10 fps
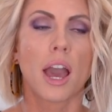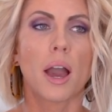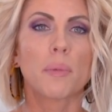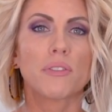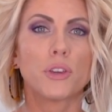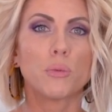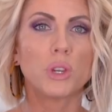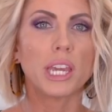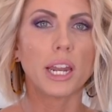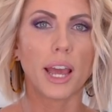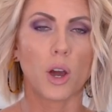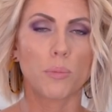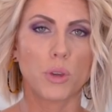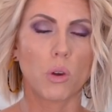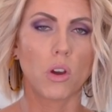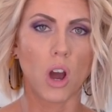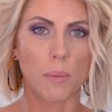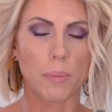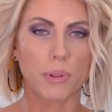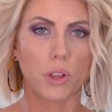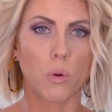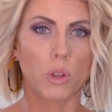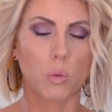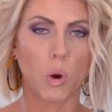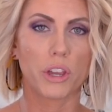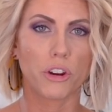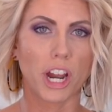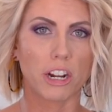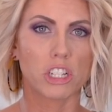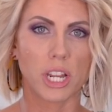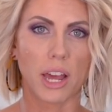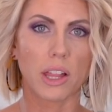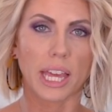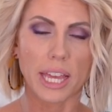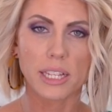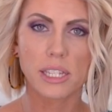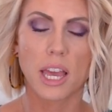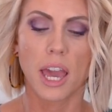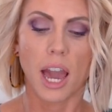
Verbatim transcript: Um, if you need help, you can comment below with what your hairstyle is.